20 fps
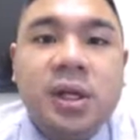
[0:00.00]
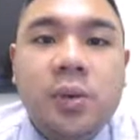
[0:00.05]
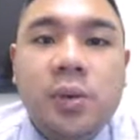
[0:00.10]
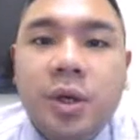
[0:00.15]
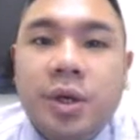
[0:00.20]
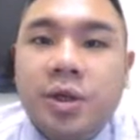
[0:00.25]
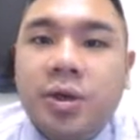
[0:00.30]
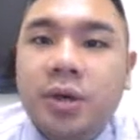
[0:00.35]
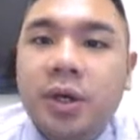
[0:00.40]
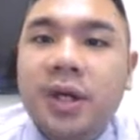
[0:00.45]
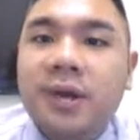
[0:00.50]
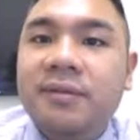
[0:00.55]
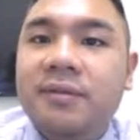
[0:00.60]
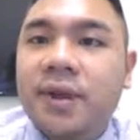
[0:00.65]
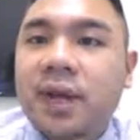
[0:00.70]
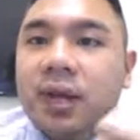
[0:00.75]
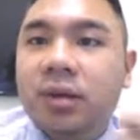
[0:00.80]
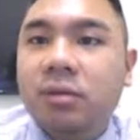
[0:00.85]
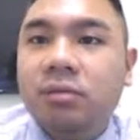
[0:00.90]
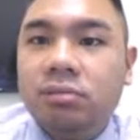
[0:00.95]
when you're
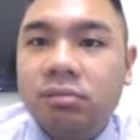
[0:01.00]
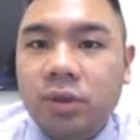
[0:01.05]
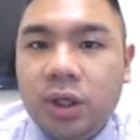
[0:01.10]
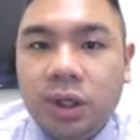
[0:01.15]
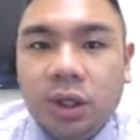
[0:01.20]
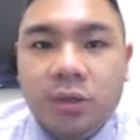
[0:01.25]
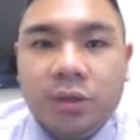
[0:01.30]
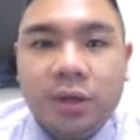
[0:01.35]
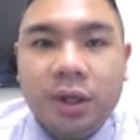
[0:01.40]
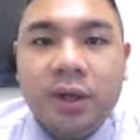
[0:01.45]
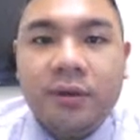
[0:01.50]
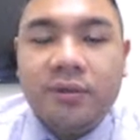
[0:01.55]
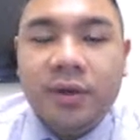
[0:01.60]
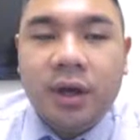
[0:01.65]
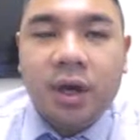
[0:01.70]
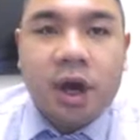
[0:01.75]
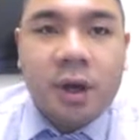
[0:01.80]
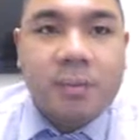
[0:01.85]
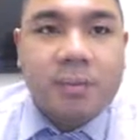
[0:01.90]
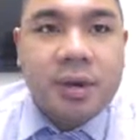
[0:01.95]
giving
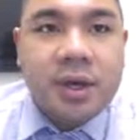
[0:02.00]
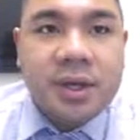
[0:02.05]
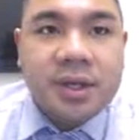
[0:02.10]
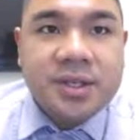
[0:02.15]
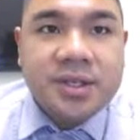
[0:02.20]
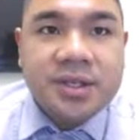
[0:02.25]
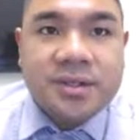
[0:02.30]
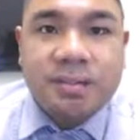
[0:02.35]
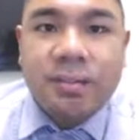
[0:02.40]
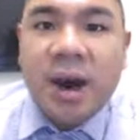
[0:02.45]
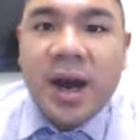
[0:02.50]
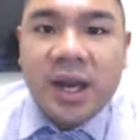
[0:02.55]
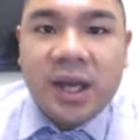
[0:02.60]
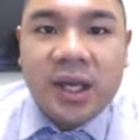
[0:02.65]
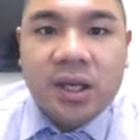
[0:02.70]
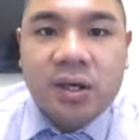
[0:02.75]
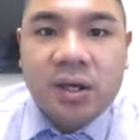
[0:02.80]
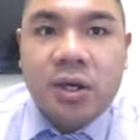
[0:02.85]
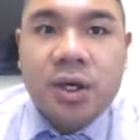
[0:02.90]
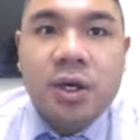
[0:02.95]
companies
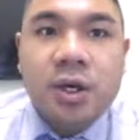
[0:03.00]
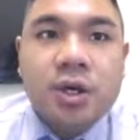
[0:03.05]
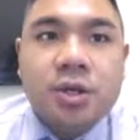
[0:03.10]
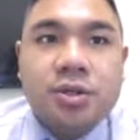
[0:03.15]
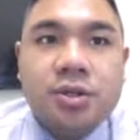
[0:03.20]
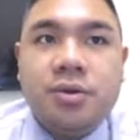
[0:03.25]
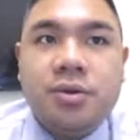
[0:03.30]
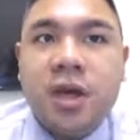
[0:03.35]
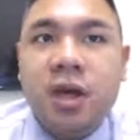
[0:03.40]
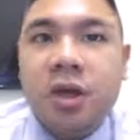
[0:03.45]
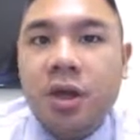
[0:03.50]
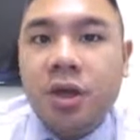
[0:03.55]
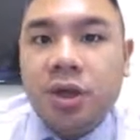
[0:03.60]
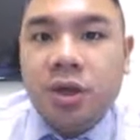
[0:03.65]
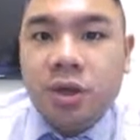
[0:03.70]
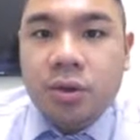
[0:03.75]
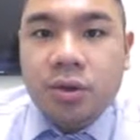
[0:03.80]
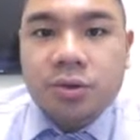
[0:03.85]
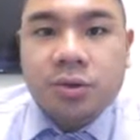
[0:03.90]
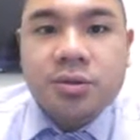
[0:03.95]
money so they can
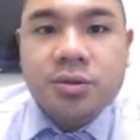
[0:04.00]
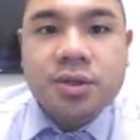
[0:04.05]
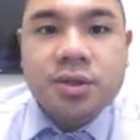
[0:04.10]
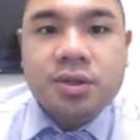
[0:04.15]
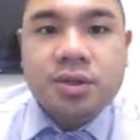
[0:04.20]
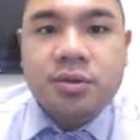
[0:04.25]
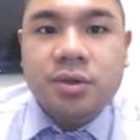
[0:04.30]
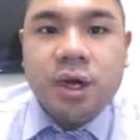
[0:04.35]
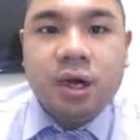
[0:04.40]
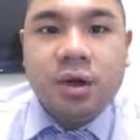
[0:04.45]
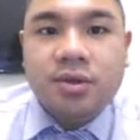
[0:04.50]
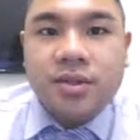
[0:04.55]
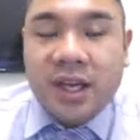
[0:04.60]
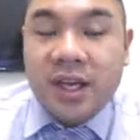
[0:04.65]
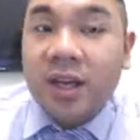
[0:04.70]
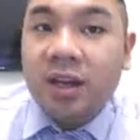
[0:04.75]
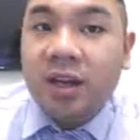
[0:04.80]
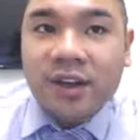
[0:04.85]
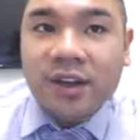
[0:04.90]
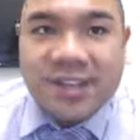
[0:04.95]
use. They're
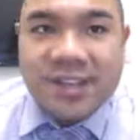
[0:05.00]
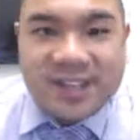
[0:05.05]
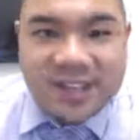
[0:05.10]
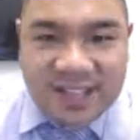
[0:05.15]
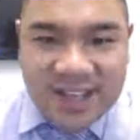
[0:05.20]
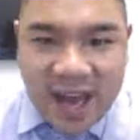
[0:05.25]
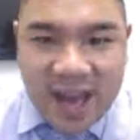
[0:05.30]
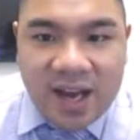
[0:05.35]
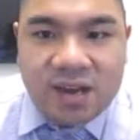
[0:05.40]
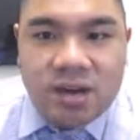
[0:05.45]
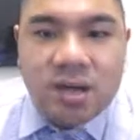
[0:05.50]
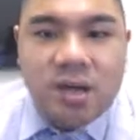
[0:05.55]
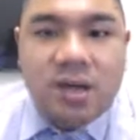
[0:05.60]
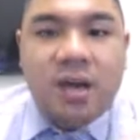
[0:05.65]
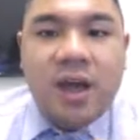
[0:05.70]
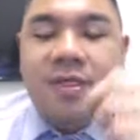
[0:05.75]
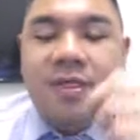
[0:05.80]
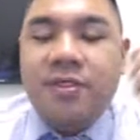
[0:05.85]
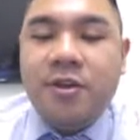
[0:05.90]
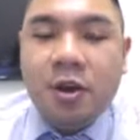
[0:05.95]
taking on debt
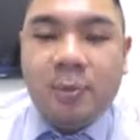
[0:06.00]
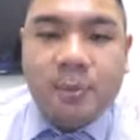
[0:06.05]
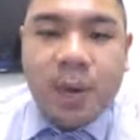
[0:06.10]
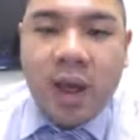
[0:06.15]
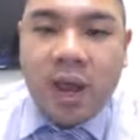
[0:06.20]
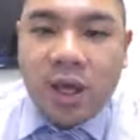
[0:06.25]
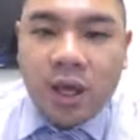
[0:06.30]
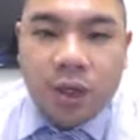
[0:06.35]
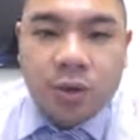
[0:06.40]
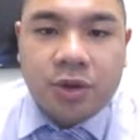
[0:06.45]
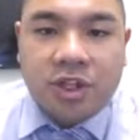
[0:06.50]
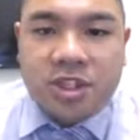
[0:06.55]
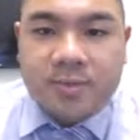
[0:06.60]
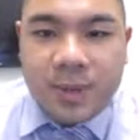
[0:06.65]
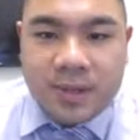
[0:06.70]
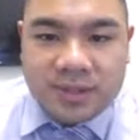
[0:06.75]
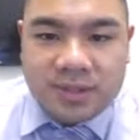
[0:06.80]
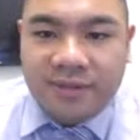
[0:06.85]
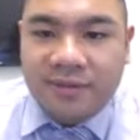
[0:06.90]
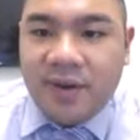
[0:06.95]
and they're paying you a
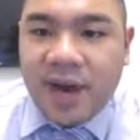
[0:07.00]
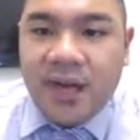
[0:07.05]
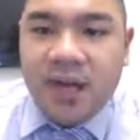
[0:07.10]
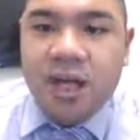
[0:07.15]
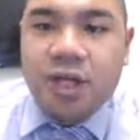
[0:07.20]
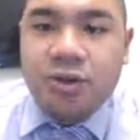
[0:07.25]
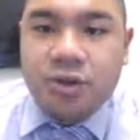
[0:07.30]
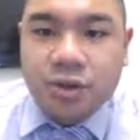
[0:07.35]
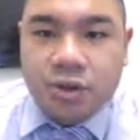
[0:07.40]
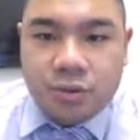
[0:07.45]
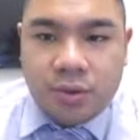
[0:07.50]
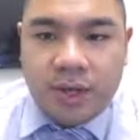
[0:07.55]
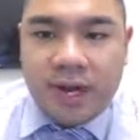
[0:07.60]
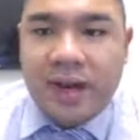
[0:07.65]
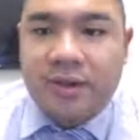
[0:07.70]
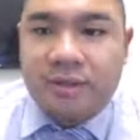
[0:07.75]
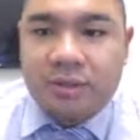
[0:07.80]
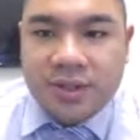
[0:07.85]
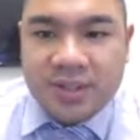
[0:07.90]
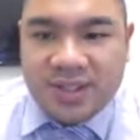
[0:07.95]
specified interest rate
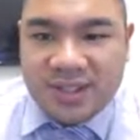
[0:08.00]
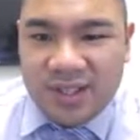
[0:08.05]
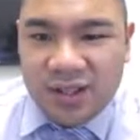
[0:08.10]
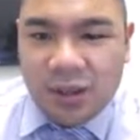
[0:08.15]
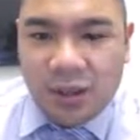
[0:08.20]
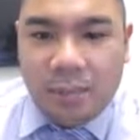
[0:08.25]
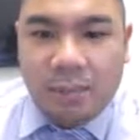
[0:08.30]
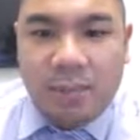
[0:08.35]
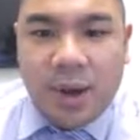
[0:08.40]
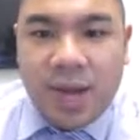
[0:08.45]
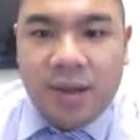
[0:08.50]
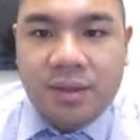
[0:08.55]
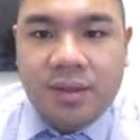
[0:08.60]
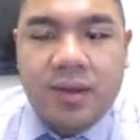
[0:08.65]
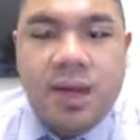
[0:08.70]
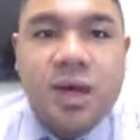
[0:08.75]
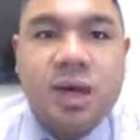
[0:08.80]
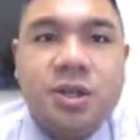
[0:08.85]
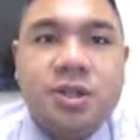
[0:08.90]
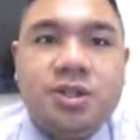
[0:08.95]
every single month.
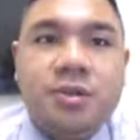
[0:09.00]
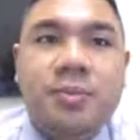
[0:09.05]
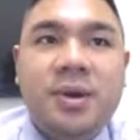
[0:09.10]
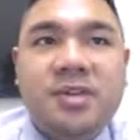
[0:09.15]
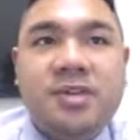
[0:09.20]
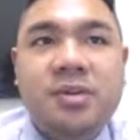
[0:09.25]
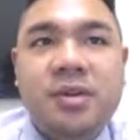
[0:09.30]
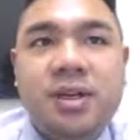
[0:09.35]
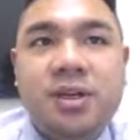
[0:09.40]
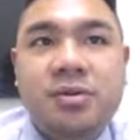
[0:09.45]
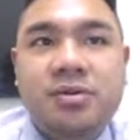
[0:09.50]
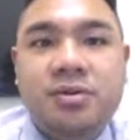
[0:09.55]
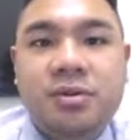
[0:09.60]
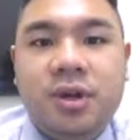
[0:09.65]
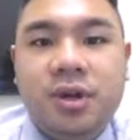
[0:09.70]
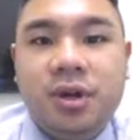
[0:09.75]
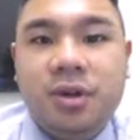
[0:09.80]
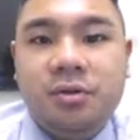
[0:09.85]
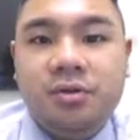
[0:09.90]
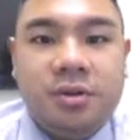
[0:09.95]
So basically,
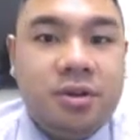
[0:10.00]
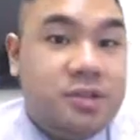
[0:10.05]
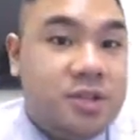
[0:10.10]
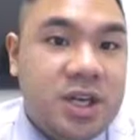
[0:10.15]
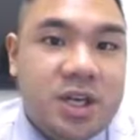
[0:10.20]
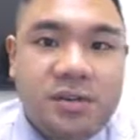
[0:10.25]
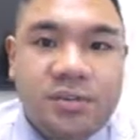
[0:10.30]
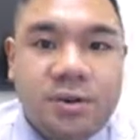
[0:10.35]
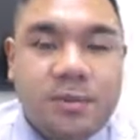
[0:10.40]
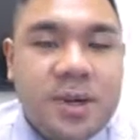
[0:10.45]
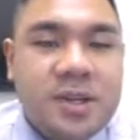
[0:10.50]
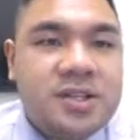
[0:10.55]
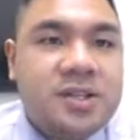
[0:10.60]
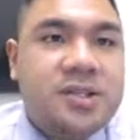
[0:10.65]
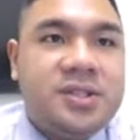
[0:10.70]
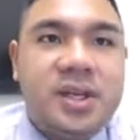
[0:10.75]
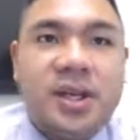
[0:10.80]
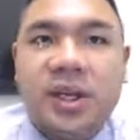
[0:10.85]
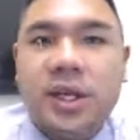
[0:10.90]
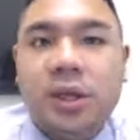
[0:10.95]
they're basically
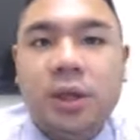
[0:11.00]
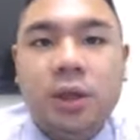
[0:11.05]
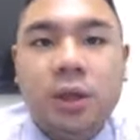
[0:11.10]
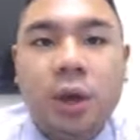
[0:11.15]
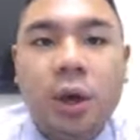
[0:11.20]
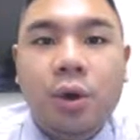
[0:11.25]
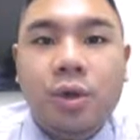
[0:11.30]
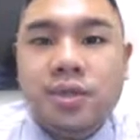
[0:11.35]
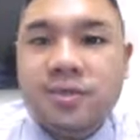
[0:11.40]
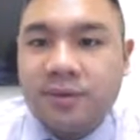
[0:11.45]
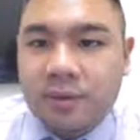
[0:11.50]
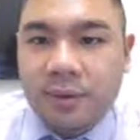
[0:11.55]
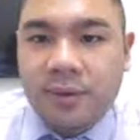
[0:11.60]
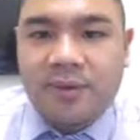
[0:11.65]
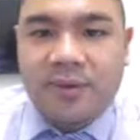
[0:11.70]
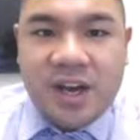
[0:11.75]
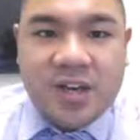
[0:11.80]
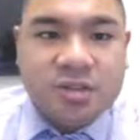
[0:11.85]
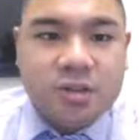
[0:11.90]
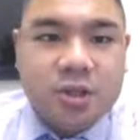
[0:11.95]
taking out loans from
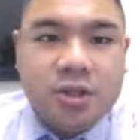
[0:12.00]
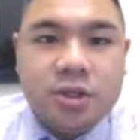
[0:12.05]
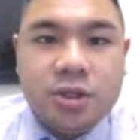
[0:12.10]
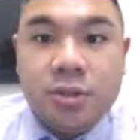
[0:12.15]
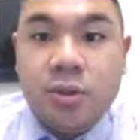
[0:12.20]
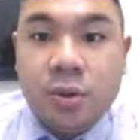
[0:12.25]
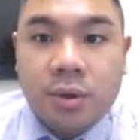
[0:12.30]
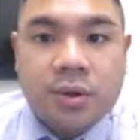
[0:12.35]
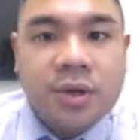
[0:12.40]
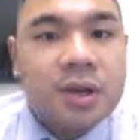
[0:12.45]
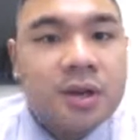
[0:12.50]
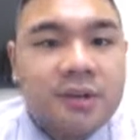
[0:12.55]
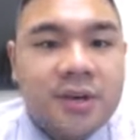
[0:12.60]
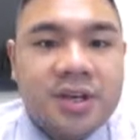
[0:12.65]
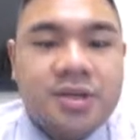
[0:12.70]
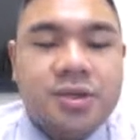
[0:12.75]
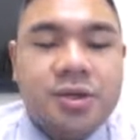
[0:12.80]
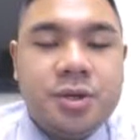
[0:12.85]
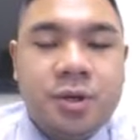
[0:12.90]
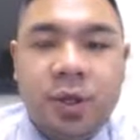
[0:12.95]
investors. You are the
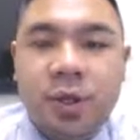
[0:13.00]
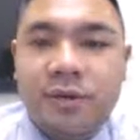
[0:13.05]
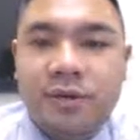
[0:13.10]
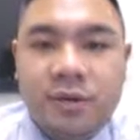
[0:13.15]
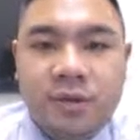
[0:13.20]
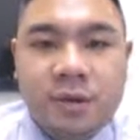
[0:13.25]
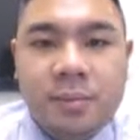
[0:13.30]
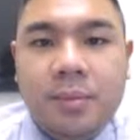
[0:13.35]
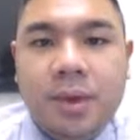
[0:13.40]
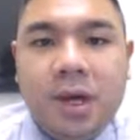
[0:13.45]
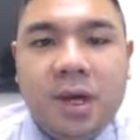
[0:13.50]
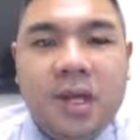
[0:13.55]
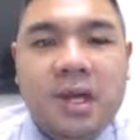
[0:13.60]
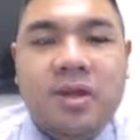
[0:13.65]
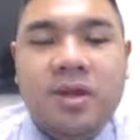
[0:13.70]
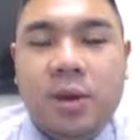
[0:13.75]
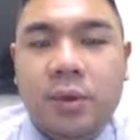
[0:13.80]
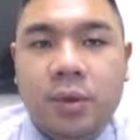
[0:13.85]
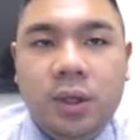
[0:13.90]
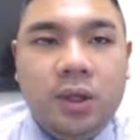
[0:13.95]
investor, you're giving them money,
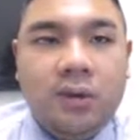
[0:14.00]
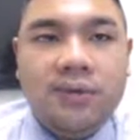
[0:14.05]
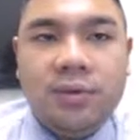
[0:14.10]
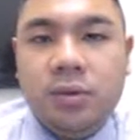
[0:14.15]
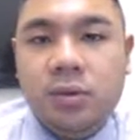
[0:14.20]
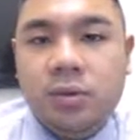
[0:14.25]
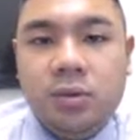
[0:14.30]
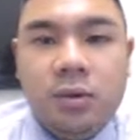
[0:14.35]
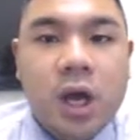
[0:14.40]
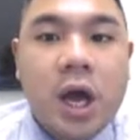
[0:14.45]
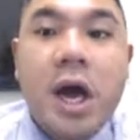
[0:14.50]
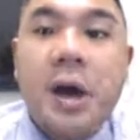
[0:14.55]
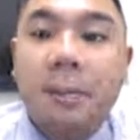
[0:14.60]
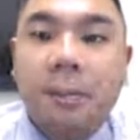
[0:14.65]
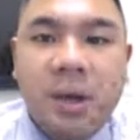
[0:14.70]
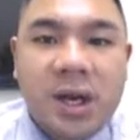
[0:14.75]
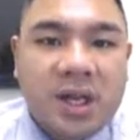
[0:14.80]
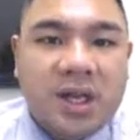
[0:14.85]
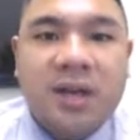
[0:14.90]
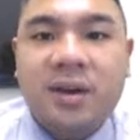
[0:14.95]
and they would give you
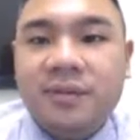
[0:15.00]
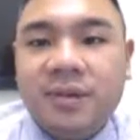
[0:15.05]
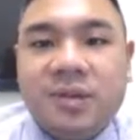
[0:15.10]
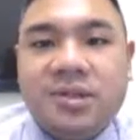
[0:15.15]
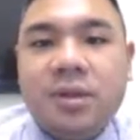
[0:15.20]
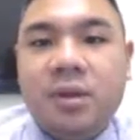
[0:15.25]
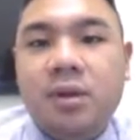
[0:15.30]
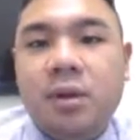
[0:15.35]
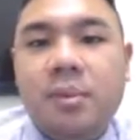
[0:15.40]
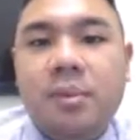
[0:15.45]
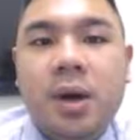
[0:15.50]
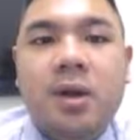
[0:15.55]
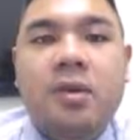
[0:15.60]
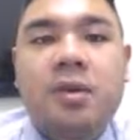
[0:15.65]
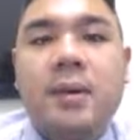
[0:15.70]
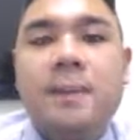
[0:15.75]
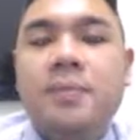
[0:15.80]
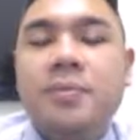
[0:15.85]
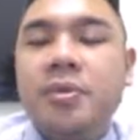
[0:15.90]
money every single month.